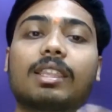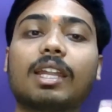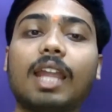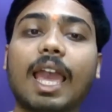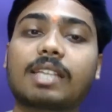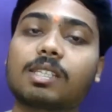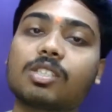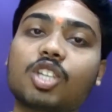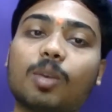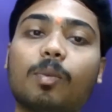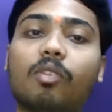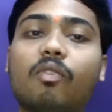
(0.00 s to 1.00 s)
Then
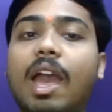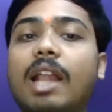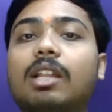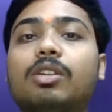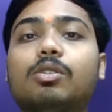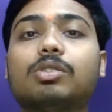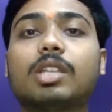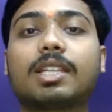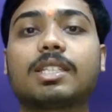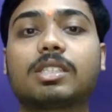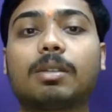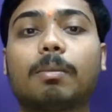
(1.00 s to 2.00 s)
SHAP values
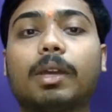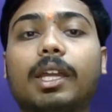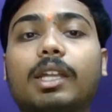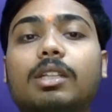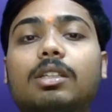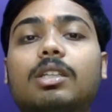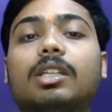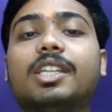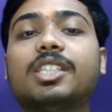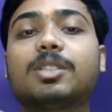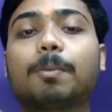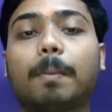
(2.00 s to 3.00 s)
estimate
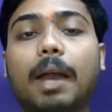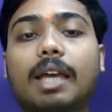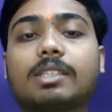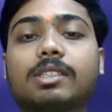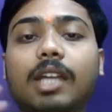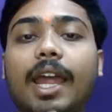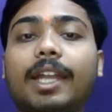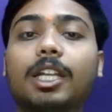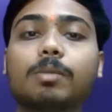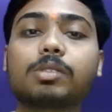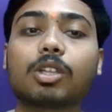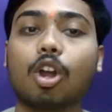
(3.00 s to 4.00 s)
each past
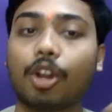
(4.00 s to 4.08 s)
item's